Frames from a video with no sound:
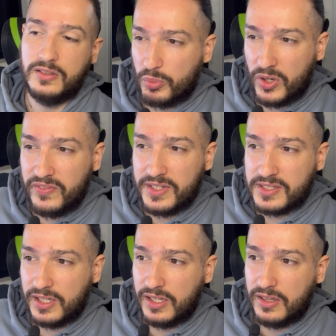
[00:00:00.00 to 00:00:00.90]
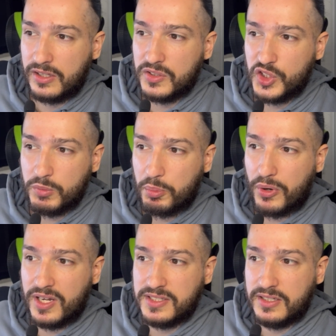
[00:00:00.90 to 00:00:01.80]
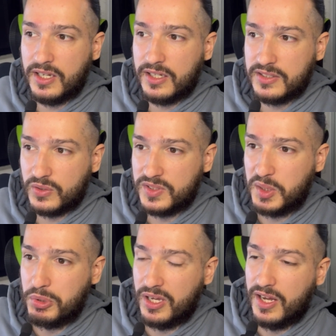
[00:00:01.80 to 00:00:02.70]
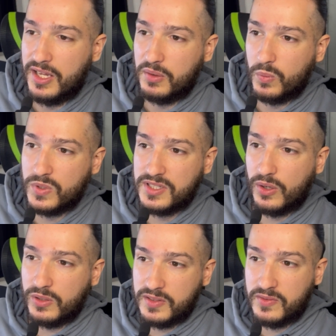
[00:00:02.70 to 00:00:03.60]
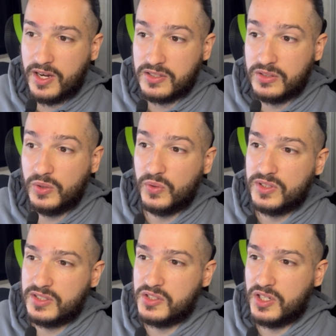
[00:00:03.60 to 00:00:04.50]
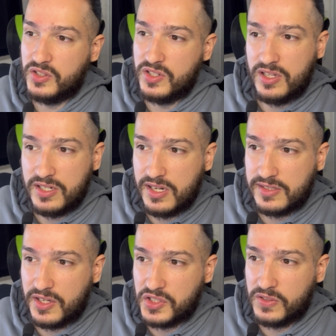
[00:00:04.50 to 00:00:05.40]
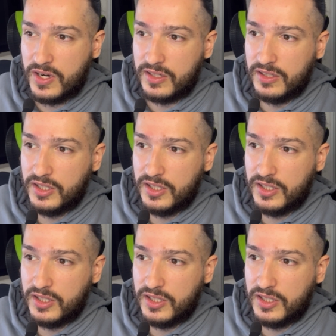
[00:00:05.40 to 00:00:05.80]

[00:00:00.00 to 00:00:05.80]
Previously, the Consumer Price Index, or CPI, was the only factor used to judge the indexation rate,